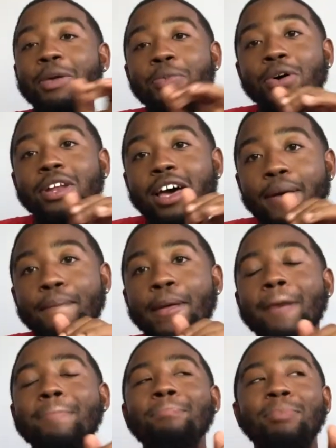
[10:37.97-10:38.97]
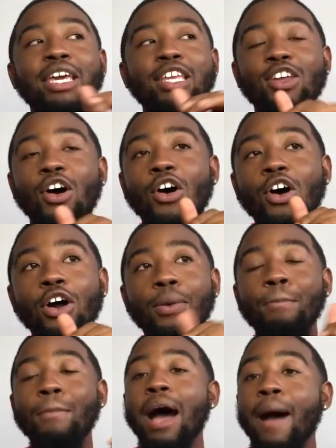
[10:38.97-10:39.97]
pulled up, B Dog
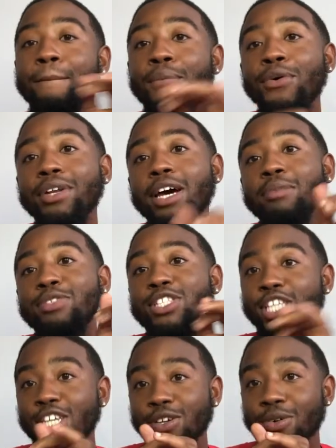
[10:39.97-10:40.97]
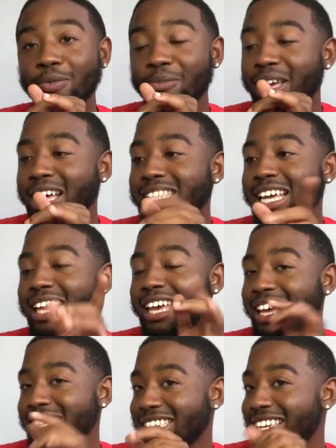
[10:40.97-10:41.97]
mom pulled up too because I
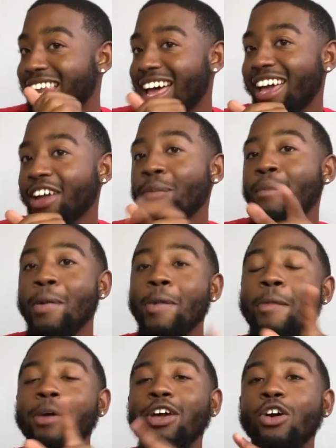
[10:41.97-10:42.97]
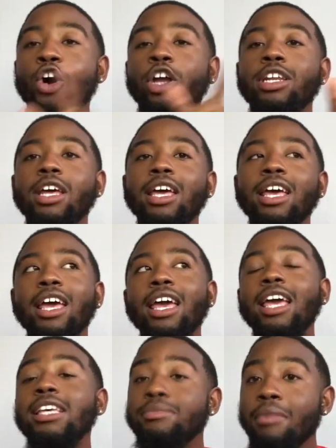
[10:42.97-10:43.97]
guess like my mom had called
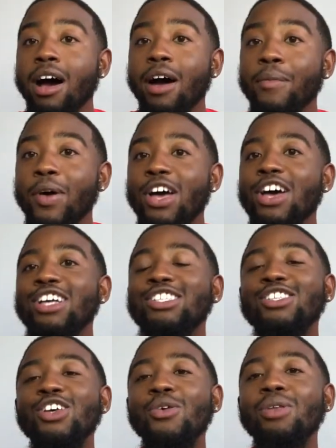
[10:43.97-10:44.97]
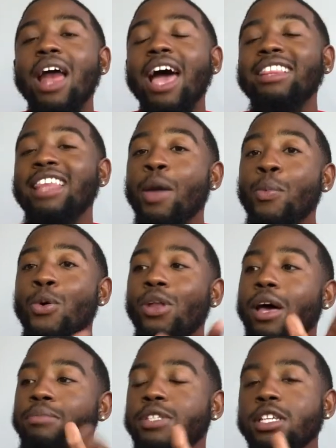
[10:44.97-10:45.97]
his mom. So like they pull
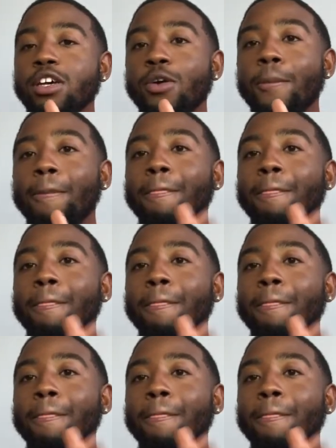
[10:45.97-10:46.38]
up too.